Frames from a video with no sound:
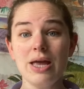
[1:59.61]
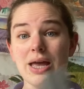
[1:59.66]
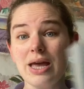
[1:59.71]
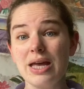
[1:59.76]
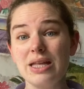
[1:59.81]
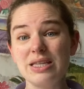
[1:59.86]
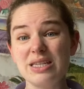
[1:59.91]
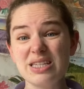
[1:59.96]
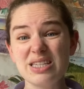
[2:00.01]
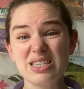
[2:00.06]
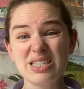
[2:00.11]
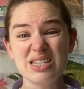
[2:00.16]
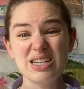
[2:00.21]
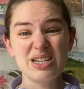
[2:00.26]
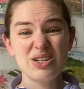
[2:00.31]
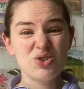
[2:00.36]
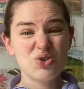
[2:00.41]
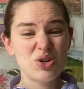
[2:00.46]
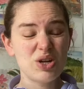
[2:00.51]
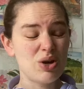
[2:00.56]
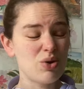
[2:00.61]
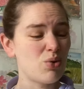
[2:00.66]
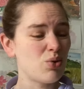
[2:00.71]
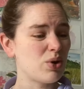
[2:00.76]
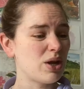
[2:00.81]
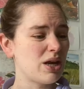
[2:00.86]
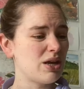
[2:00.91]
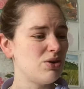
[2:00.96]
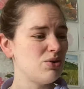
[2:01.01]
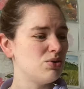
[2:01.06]
And this is literally all
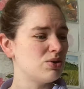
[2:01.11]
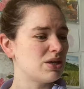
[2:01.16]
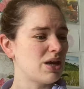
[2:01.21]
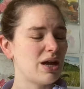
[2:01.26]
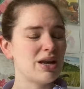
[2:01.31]
I use. I